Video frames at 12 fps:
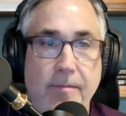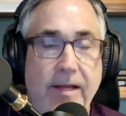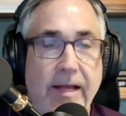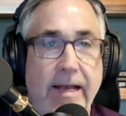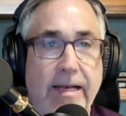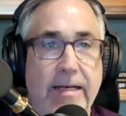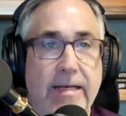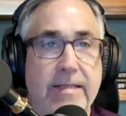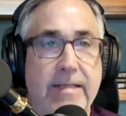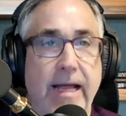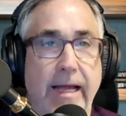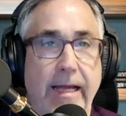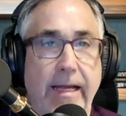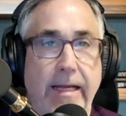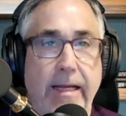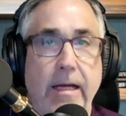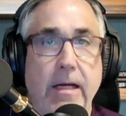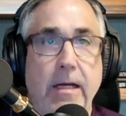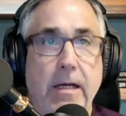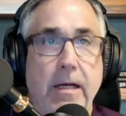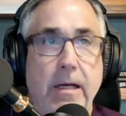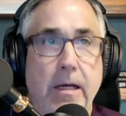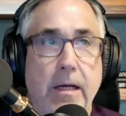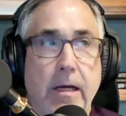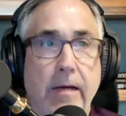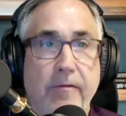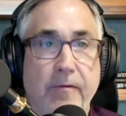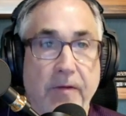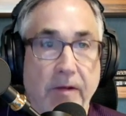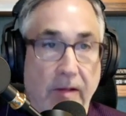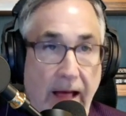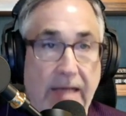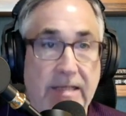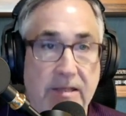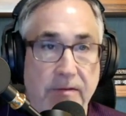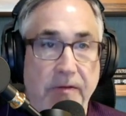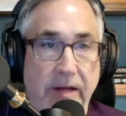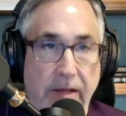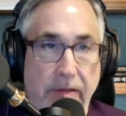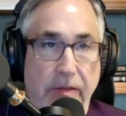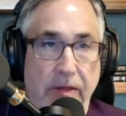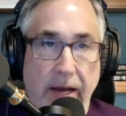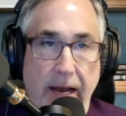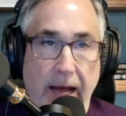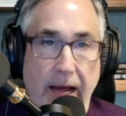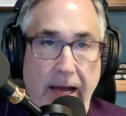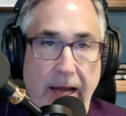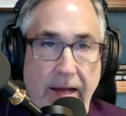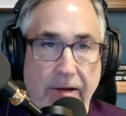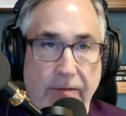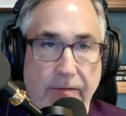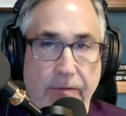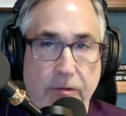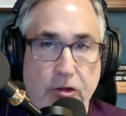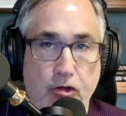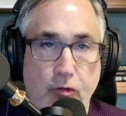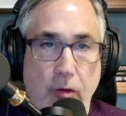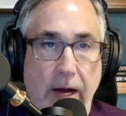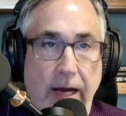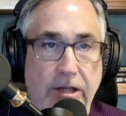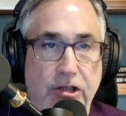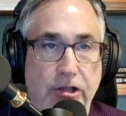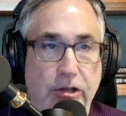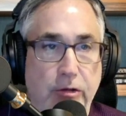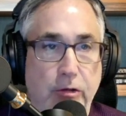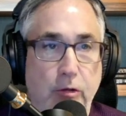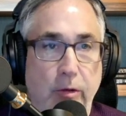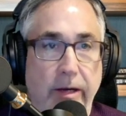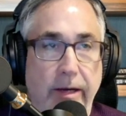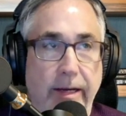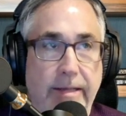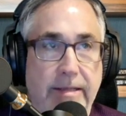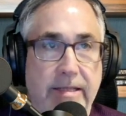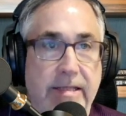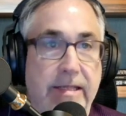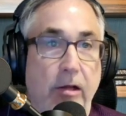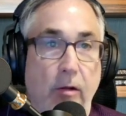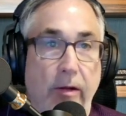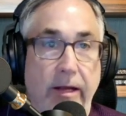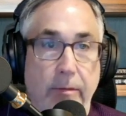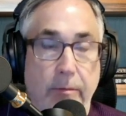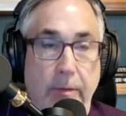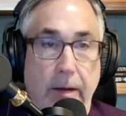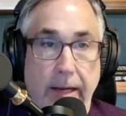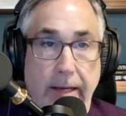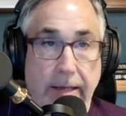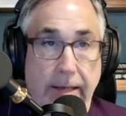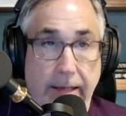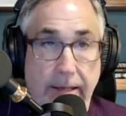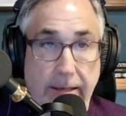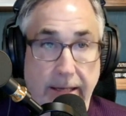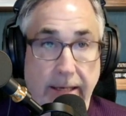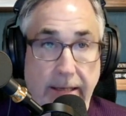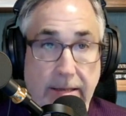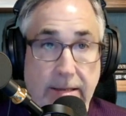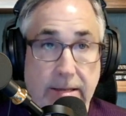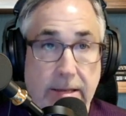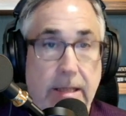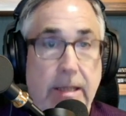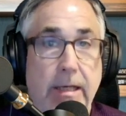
And it is a philosophy that I have tried to instill in my kids,